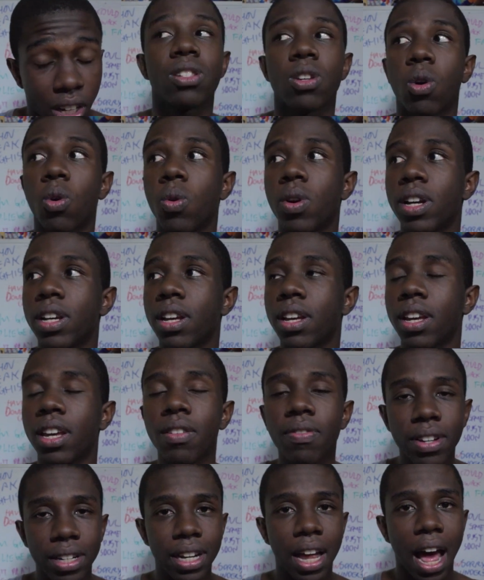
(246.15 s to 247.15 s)
So
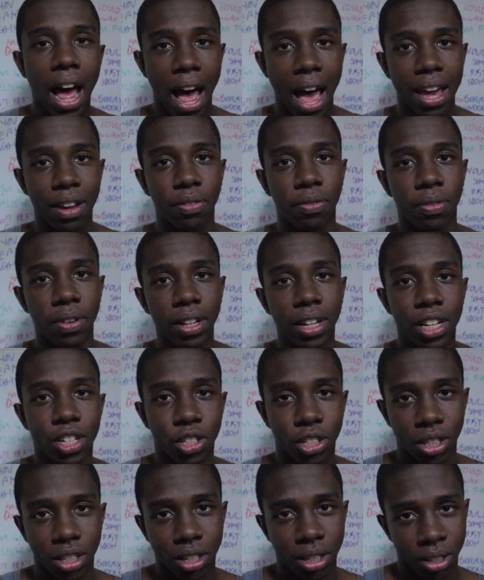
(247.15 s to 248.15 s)
even I
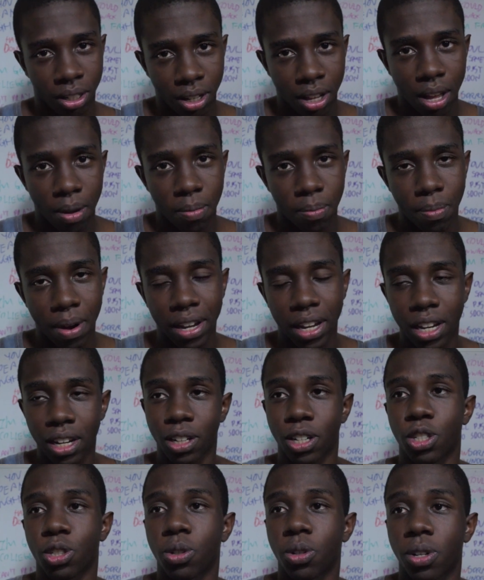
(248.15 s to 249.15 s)
finished my
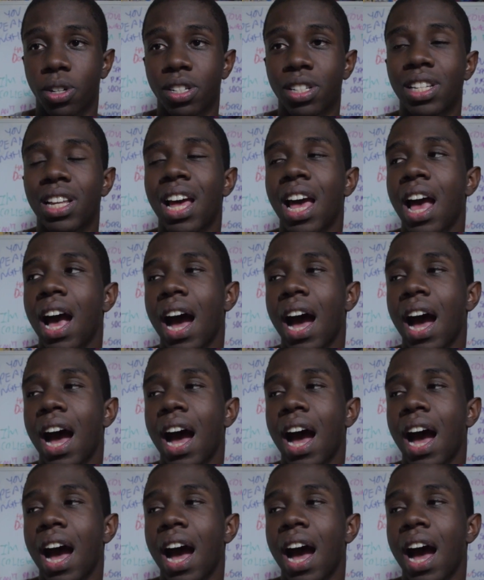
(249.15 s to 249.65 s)
English course,